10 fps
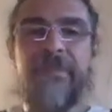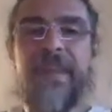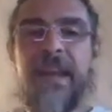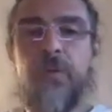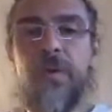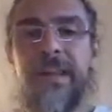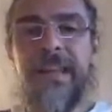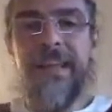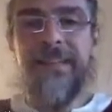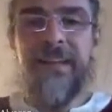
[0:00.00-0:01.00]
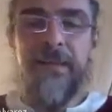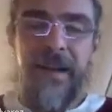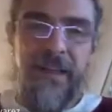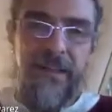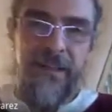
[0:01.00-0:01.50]
and then I will detect the
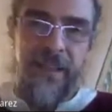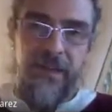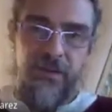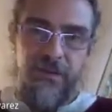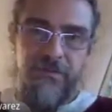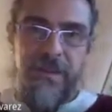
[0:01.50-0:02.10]
magnetization.